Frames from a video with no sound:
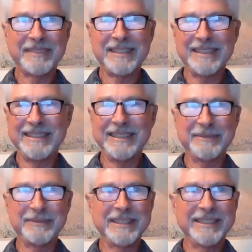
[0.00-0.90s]
I think
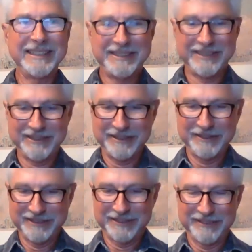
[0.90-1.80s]
we're going to let you
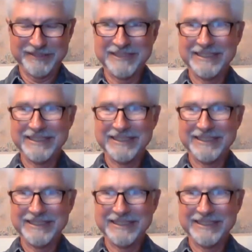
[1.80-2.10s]
go. So.